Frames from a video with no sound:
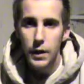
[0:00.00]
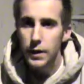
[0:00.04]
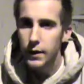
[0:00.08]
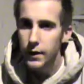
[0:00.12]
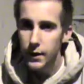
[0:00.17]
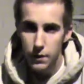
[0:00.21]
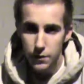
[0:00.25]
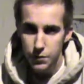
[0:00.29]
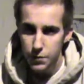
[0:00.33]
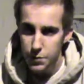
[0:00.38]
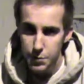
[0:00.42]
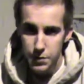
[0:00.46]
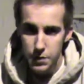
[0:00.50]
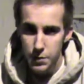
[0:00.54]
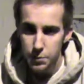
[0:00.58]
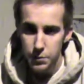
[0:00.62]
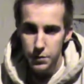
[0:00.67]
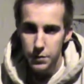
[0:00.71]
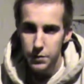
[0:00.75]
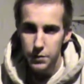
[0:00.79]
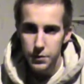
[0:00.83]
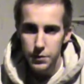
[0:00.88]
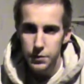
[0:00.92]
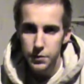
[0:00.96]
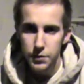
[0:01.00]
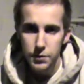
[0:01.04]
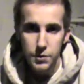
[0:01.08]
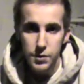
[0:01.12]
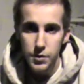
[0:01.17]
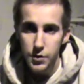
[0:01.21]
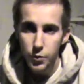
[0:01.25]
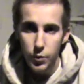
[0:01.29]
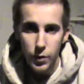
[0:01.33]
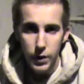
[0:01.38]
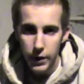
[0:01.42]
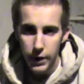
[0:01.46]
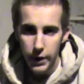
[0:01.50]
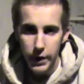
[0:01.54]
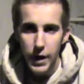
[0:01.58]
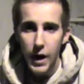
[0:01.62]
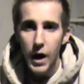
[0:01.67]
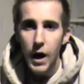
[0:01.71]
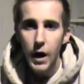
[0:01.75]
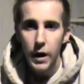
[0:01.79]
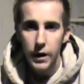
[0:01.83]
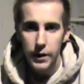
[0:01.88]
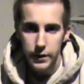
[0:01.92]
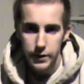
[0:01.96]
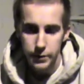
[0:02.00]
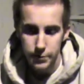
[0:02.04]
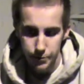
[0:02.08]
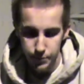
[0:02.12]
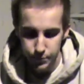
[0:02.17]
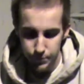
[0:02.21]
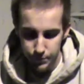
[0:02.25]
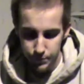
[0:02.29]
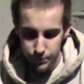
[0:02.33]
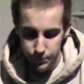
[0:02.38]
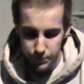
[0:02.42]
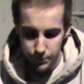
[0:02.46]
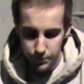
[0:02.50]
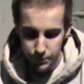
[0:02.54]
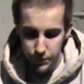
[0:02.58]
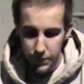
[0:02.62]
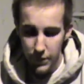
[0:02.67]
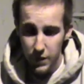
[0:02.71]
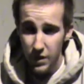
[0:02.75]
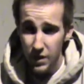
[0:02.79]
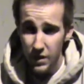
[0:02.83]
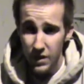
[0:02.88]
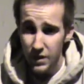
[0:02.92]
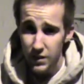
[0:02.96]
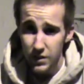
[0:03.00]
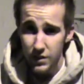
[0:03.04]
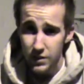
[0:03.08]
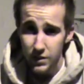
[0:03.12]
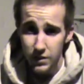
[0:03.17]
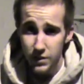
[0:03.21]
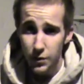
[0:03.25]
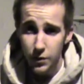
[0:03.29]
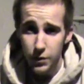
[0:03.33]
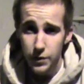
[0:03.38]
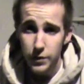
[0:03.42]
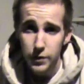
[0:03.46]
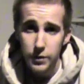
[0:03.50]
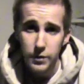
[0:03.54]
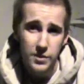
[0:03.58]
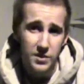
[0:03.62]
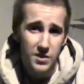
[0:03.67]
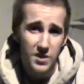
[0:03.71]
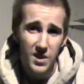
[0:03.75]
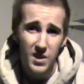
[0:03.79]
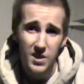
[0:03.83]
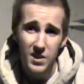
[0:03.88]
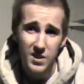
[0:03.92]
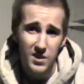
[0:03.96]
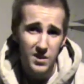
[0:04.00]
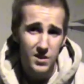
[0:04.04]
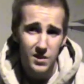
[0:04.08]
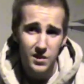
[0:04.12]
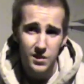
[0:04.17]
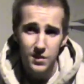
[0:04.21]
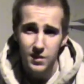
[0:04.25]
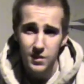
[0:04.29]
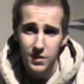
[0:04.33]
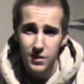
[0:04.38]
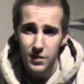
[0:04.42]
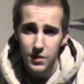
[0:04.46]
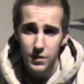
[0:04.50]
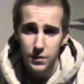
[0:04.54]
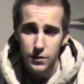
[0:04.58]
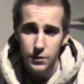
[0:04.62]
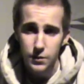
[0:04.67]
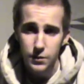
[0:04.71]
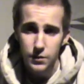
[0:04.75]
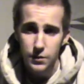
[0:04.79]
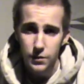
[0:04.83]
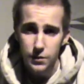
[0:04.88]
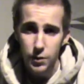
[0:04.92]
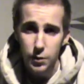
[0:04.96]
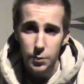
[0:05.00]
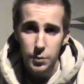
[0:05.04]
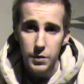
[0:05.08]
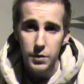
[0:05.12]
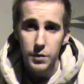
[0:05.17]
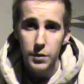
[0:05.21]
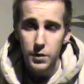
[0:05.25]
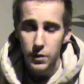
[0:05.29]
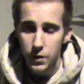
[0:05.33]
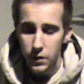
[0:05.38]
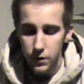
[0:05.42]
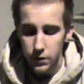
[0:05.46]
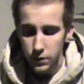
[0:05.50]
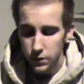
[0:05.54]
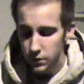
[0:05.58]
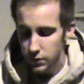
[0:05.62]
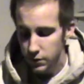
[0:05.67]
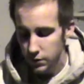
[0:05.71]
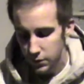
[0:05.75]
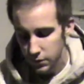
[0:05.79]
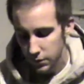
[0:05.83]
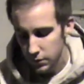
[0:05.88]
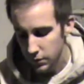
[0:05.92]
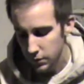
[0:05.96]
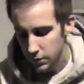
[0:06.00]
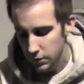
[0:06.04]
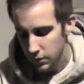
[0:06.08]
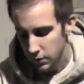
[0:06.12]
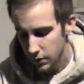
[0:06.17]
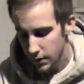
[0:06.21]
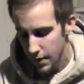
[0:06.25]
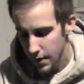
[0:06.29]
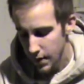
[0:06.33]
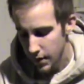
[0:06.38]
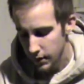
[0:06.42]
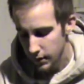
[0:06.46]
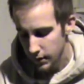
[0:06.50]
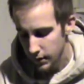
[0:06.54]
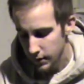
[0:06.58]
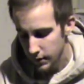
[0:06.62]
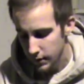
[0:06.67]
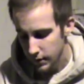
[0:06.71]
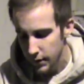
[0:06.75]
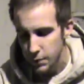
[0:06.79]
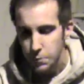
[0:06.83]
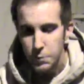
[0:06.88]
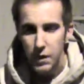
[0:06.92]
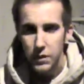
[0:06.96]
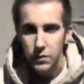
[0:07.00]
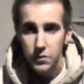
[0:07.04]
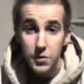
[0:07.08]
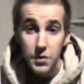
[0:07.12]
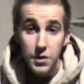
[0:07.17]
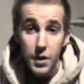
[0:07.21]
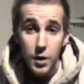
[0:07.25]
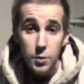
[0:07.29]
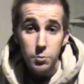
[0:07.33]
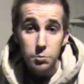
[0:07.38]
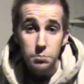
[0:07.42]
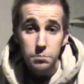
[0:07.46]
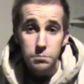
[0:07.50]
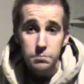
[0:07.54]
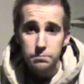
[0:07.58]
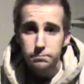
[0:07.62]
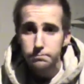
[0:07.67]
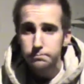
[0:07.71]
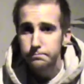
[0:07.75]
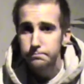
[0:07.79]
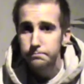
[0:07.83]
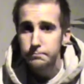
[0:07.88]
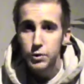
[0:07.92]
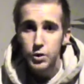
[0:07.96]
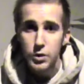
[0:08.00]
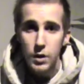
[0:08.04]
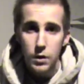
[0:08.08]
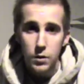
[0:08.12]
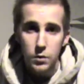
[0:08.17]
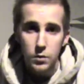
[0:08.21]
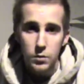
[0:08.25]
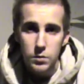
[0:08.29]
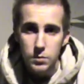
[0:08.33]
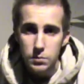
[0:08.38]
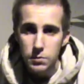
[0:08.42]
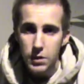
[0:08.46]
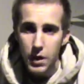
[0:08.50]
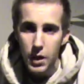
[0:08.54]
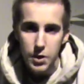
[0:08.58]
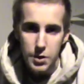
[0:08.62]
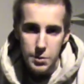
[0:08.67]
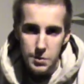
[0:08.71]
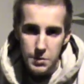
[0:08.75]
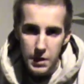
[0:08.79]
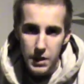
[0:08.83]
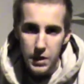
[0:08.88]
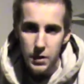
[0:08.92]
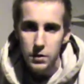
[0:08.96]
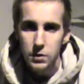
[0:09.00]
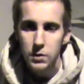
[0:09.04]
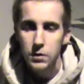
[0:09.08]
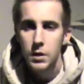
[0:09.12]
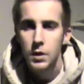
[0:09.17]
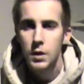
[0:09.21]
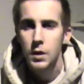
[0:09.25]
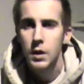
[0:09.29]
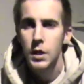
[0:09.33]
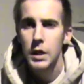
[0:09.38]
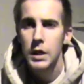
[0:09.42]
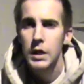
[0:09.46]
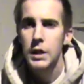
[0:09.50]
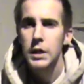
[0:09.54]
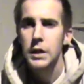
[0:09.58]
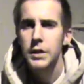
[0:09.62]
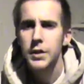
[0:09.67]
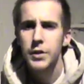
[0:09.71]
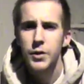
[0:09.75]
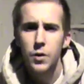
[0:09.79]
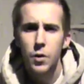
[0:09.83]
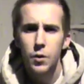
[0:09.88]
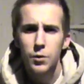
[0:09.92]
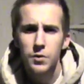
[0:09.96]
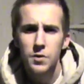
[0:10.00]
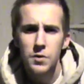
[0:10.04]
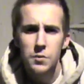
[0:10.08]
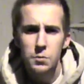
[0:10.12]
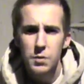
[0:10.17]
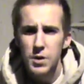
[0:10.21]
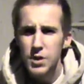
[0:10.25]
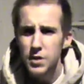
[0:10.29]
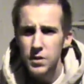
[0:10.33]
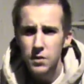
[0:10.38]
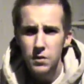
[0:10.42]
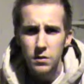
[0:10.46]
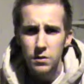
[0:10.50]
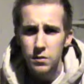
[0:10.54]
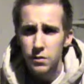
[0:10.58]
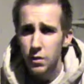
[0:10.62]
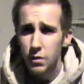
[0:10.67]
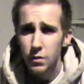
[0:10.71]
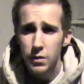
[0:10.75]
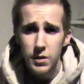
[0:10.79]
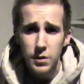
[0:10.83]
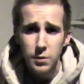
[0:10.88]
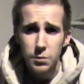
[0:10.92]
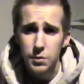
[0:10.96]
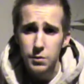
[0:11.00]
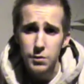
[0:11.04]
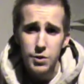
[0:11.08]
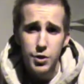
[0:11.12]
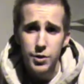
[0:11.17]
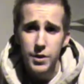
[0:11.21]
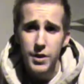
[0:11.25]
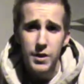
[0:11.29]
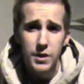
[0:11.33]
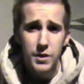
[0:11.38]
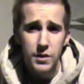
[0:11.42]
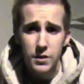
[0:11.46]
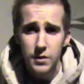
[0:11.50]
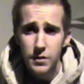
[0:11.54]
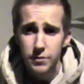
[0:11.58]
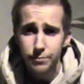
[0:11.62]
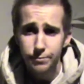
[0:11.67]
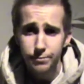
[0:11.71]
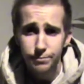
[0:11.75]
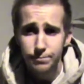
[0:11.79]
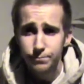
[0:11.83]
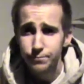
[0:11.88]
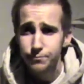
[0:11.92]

not for people who just want to get high. Yeah, I don't endorse that. It's stupid. It's not. It makes you dumb, slow, couch potato. Your goals and ambitions slowly will drain, and